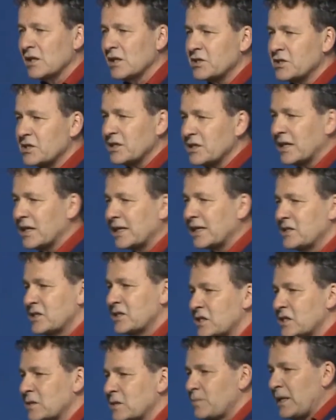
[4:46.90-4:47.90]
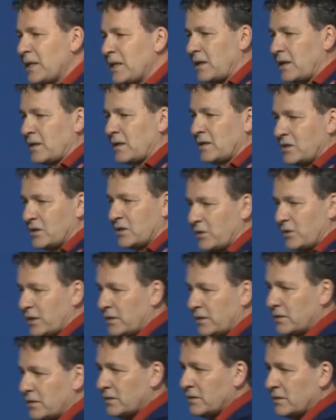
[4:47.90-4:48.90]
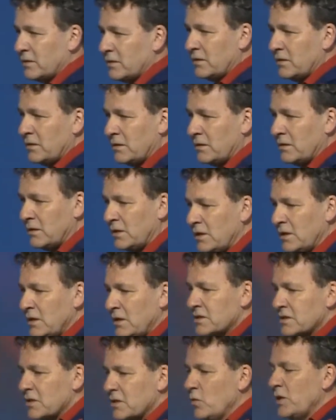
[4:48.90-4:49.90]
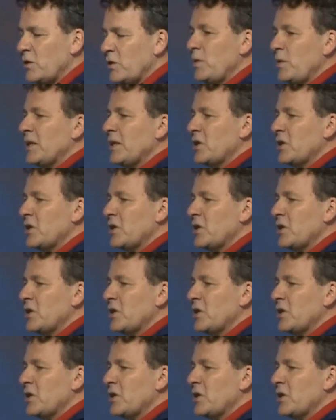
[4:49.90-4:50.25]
that I can just speak to it? So what are we going to